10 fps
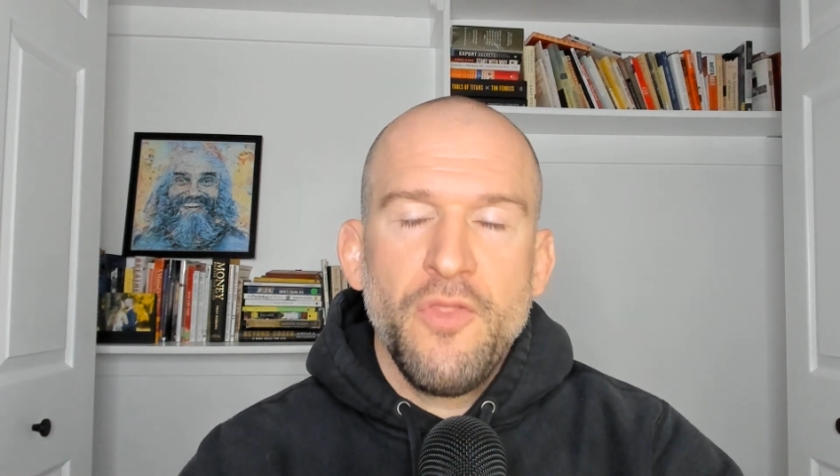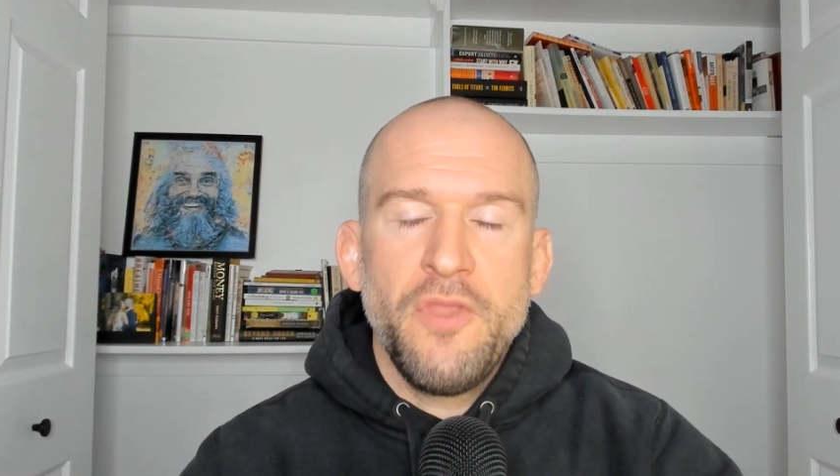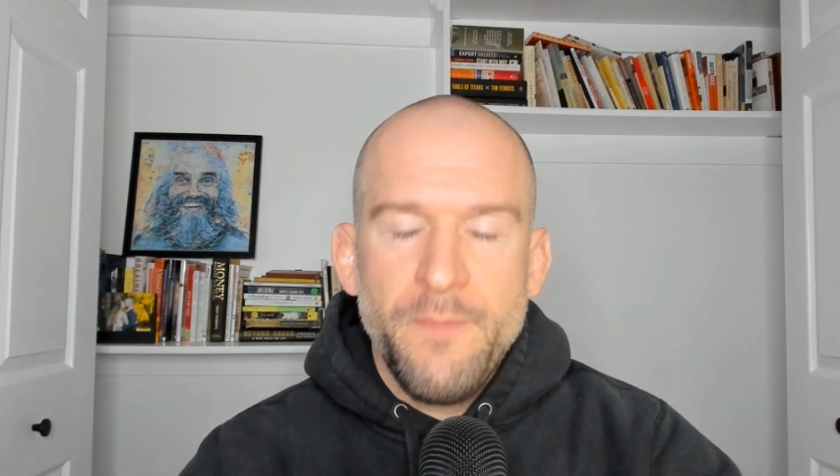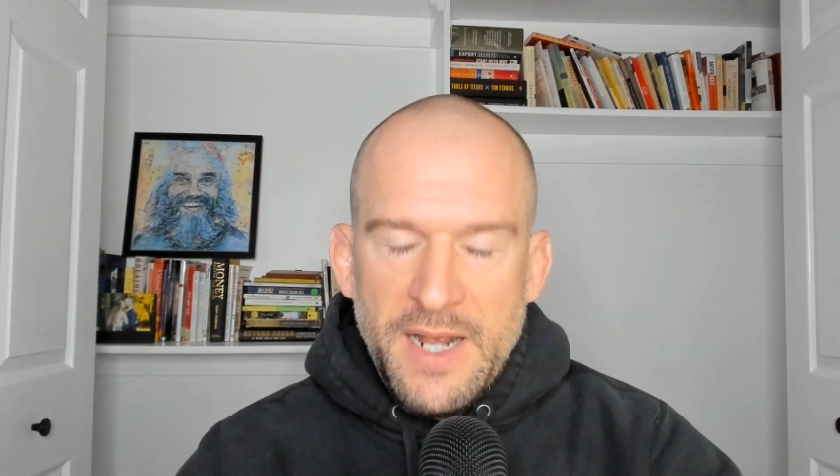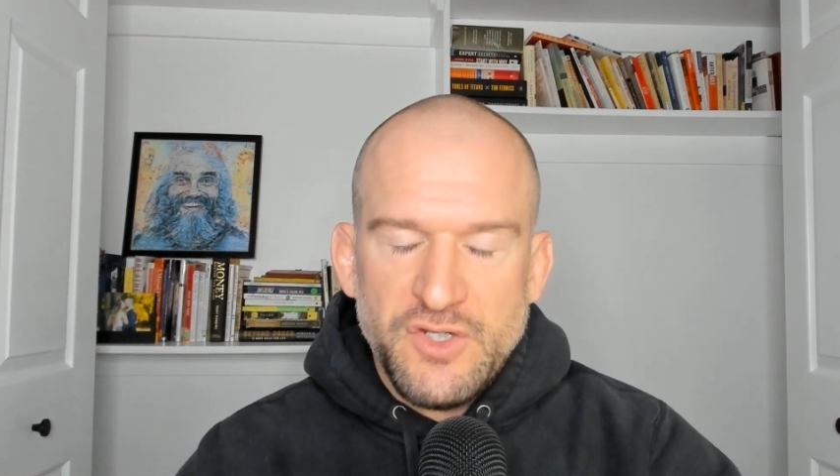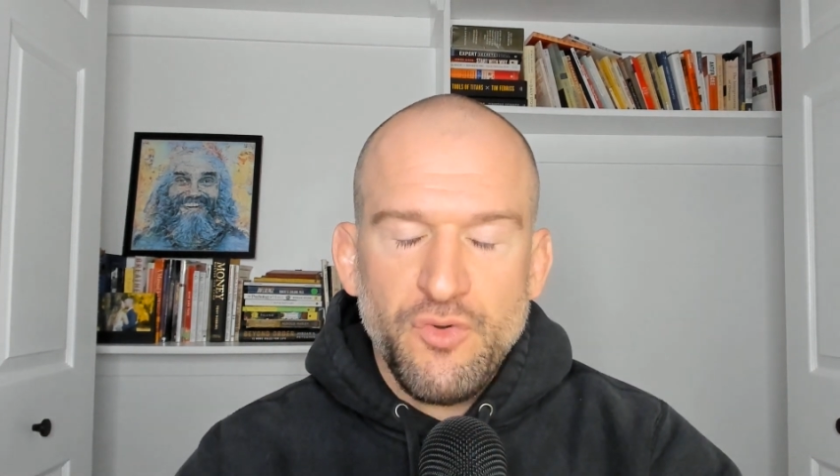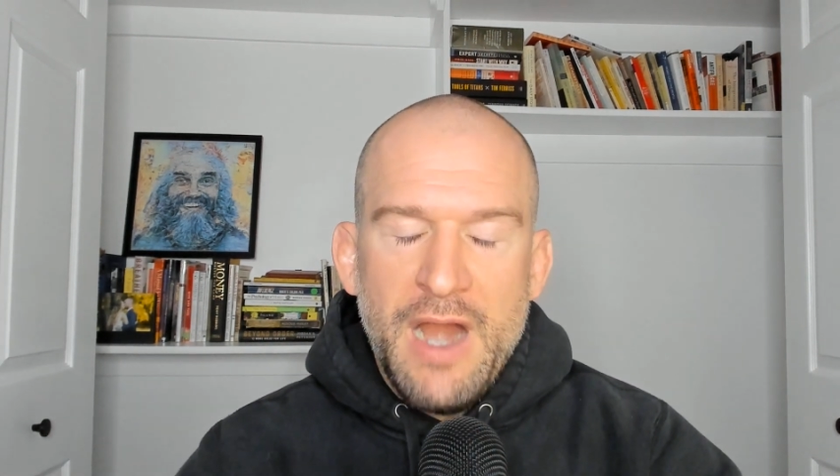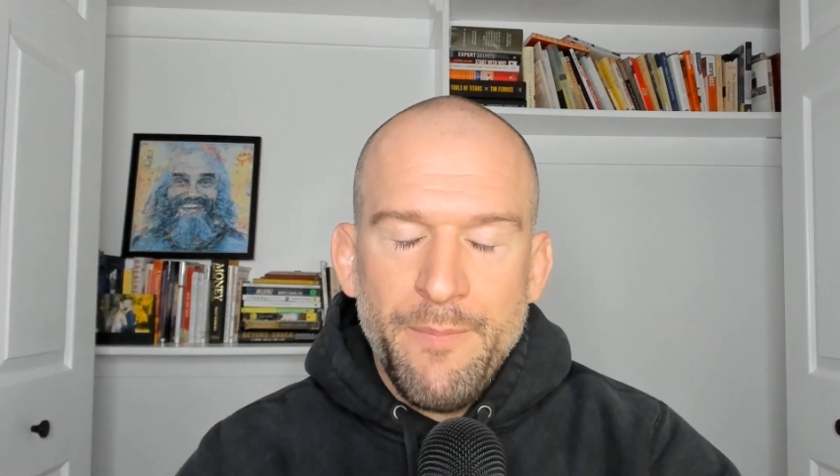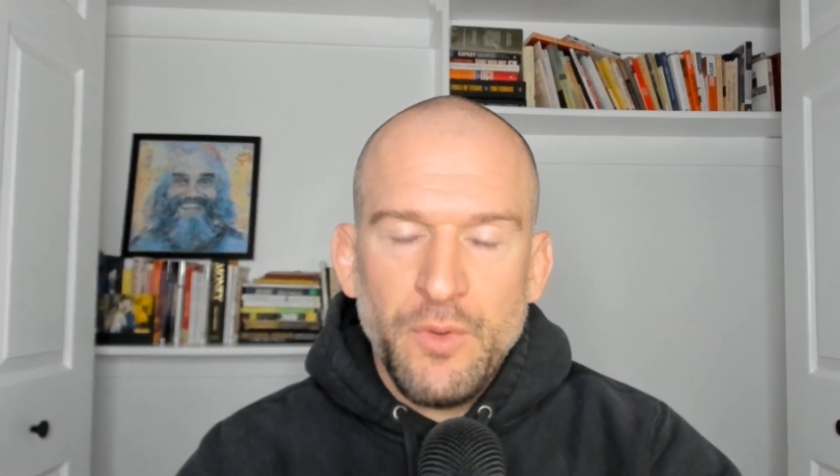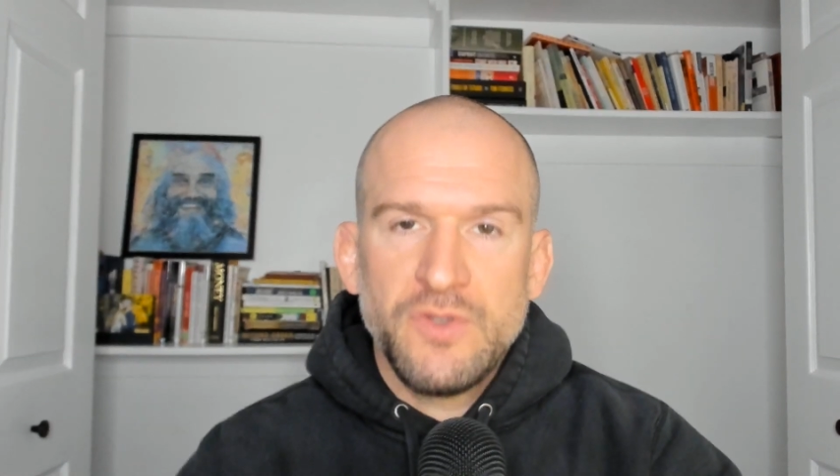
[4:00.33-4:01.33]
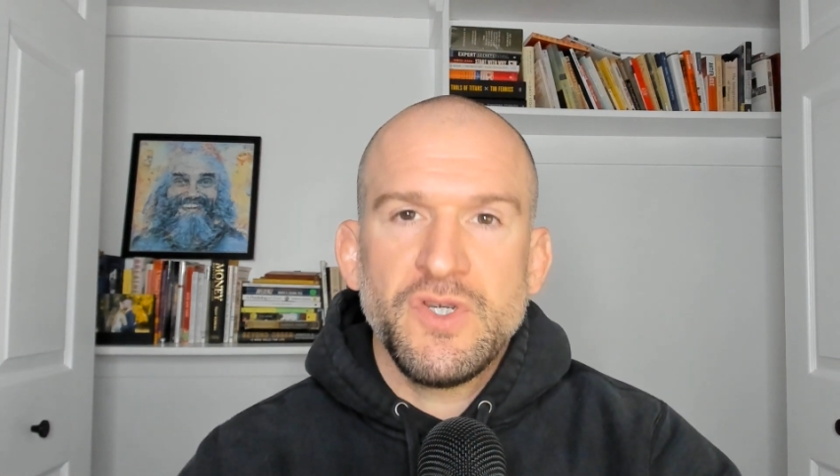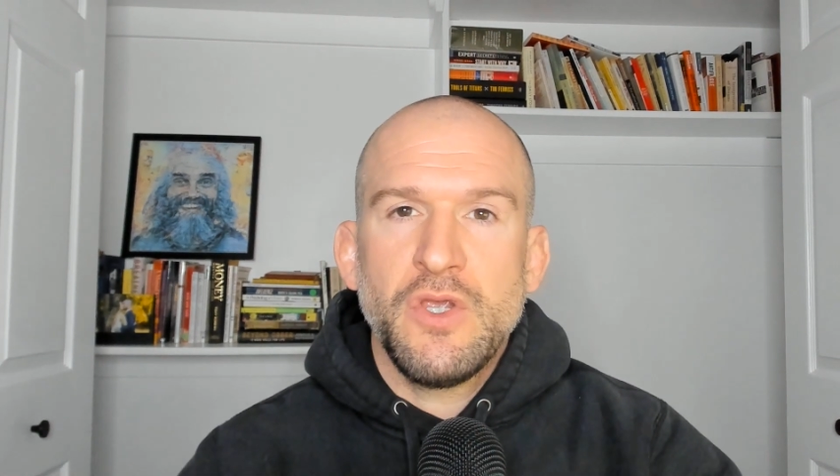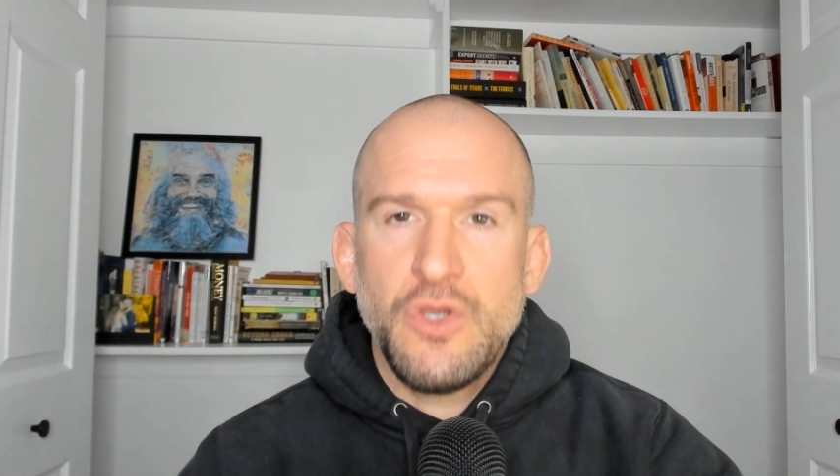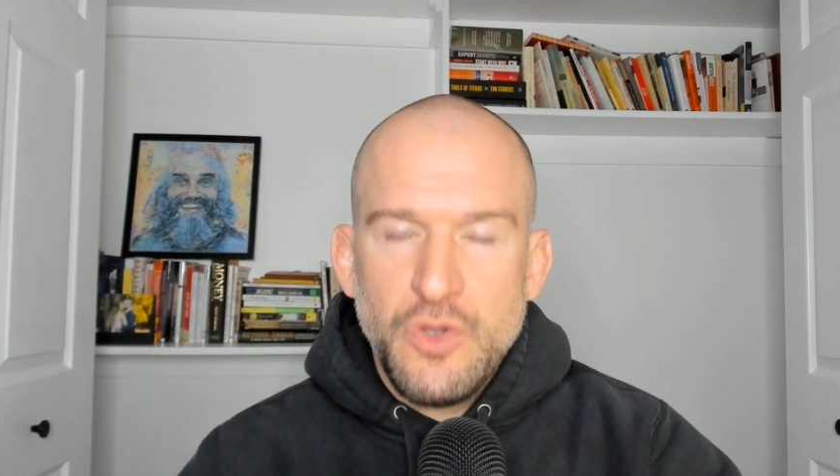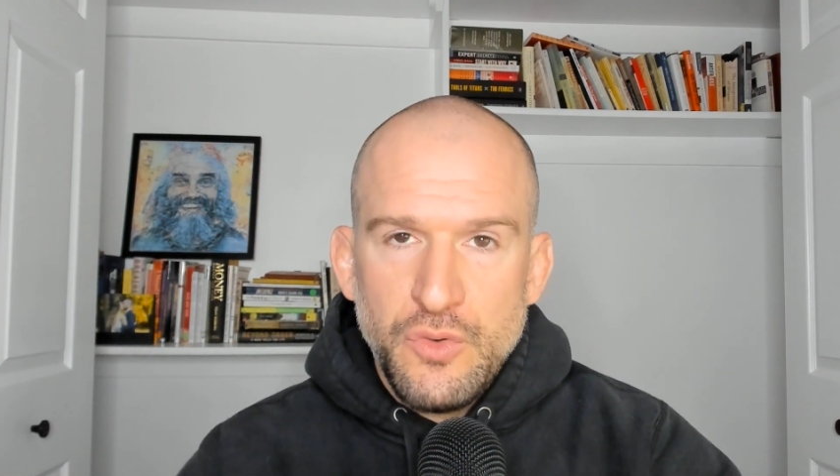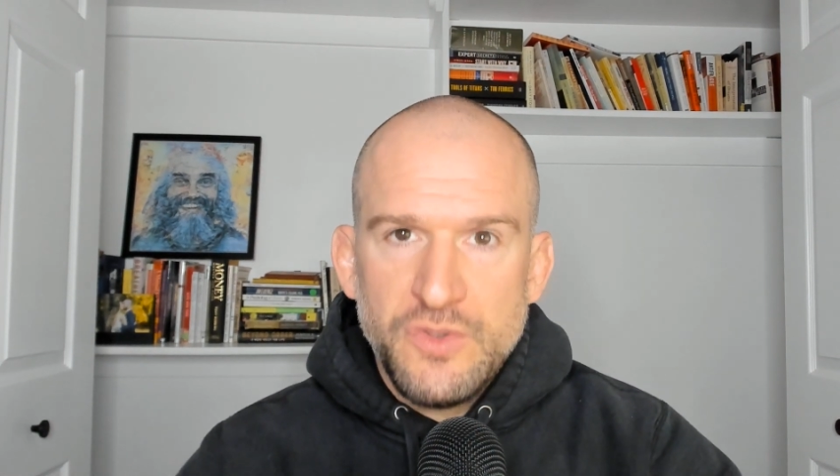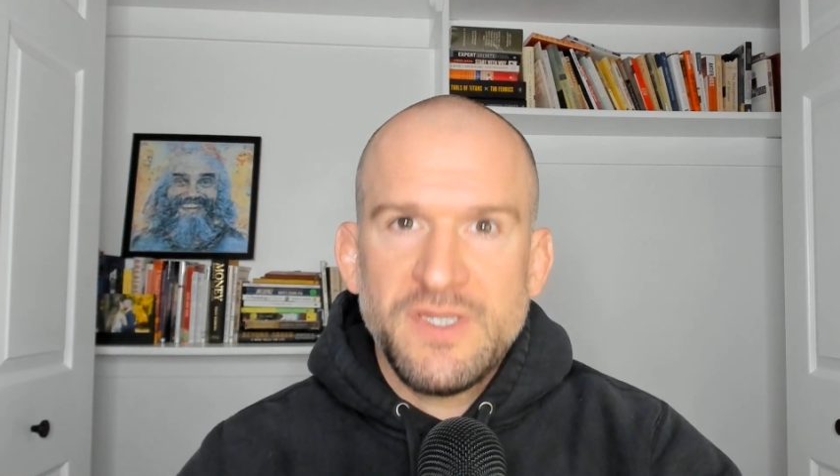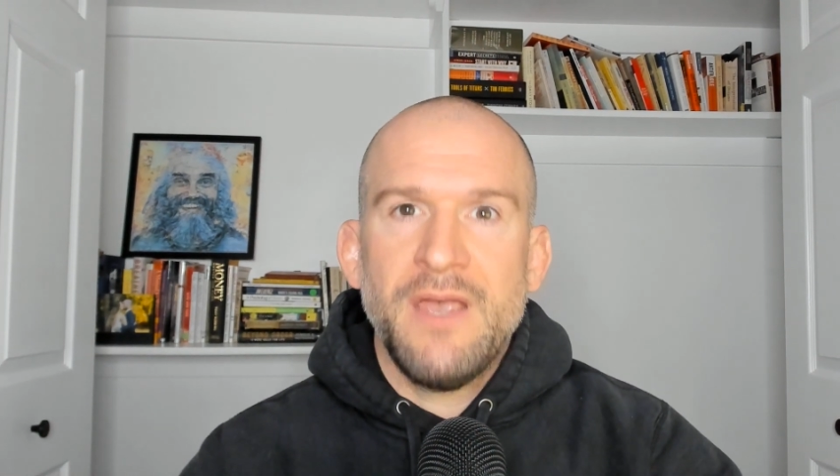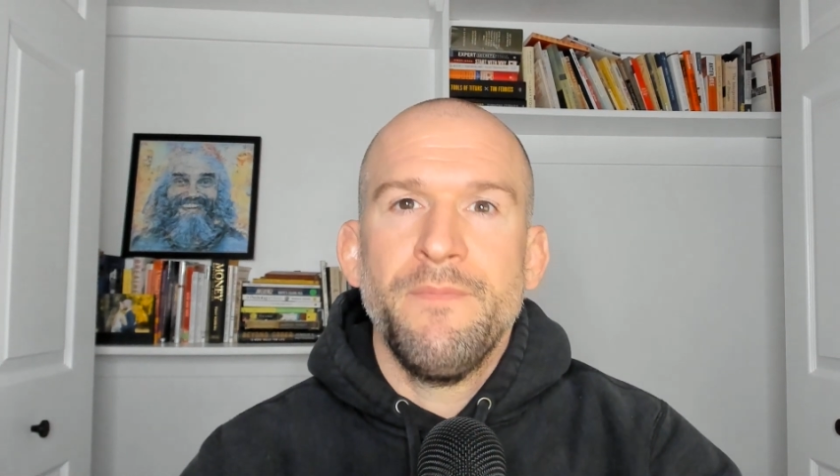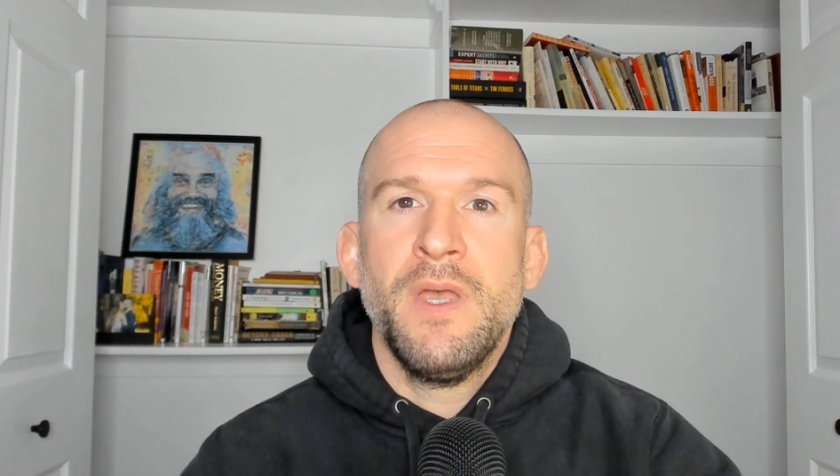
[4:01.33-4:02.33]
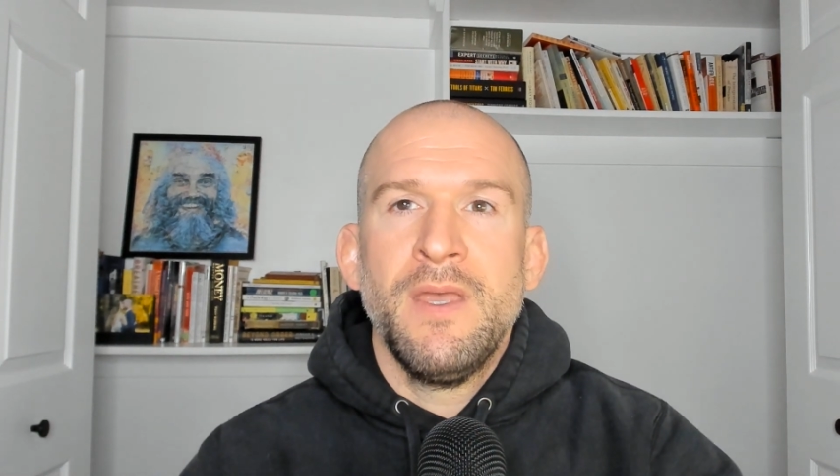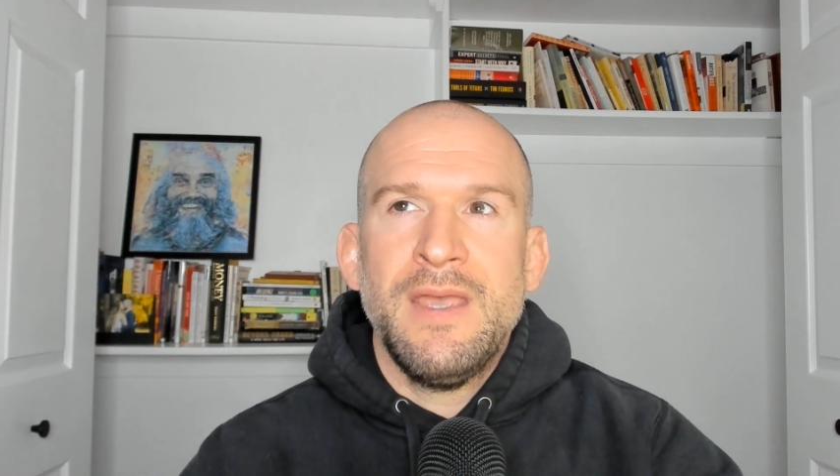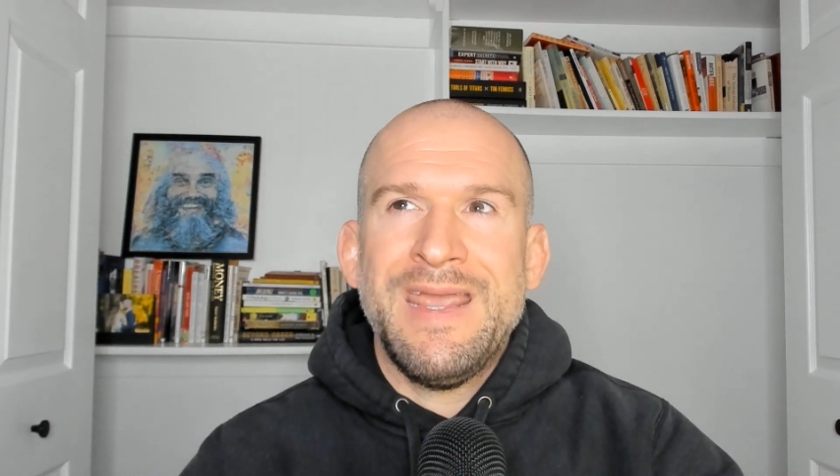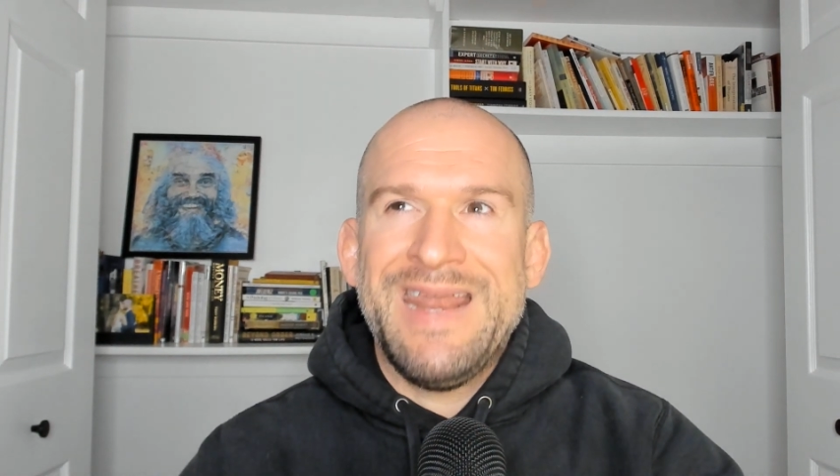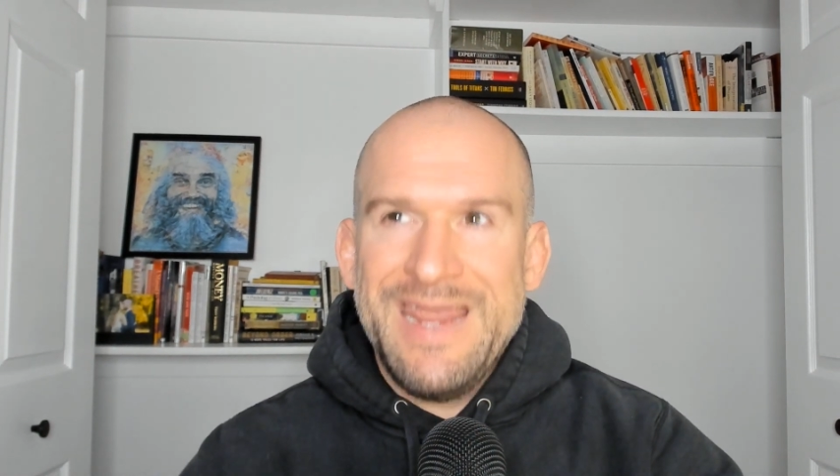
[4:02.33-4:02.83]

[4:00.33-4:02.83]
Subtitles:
the best grapplers use them in an